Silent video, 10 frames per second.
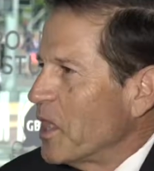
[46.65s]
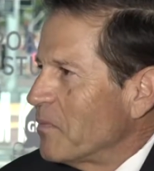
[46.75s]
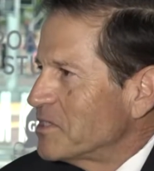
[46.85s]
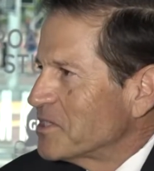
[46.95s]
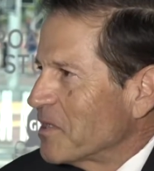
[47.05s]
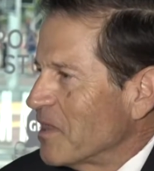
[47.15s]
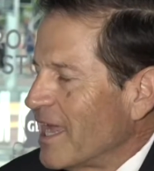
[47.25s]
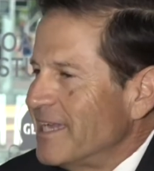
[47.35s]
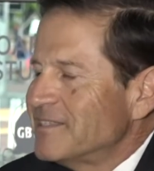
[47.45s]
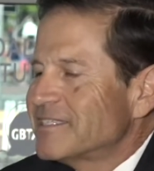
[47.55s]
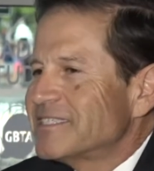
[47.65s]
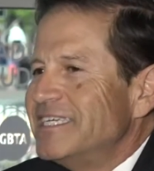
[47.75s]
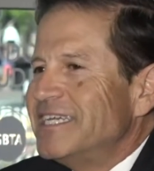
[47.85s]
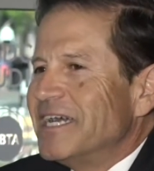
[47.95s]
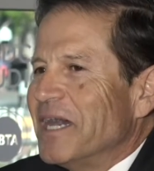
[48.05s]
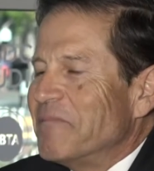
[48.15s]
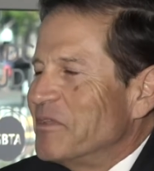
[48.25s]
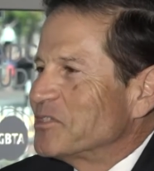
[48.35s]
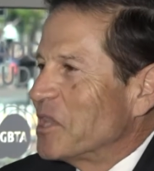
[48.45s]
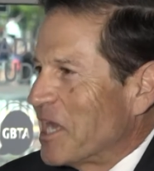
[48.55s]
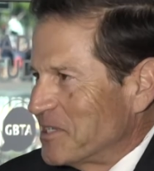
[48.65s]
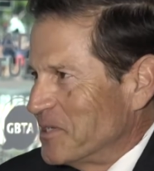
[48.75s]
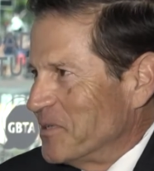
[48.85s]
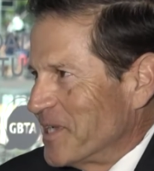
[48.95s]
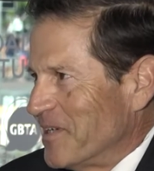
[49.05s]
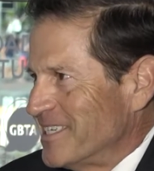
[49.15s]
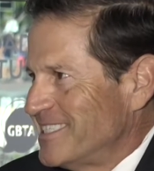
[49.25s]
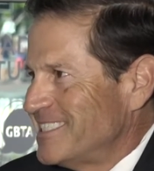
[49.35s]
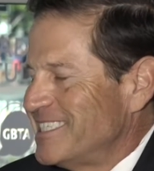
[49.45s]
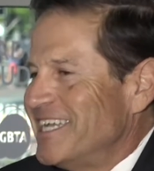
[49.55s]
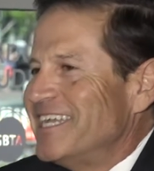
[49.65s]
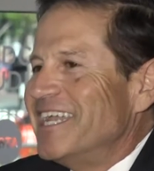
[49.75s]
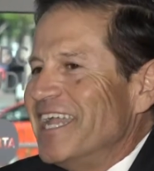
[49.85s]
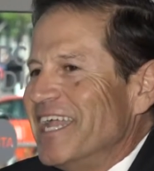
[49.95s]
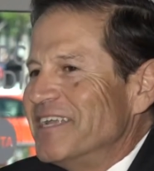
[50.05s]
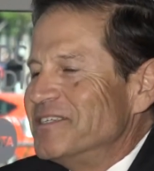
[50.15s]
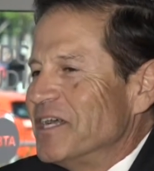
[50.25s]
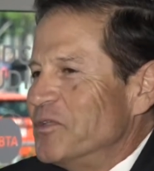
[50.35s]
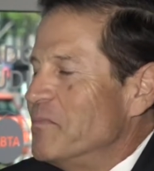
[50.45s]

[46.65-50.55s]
on with Star Alliance, there's a lot going on. And you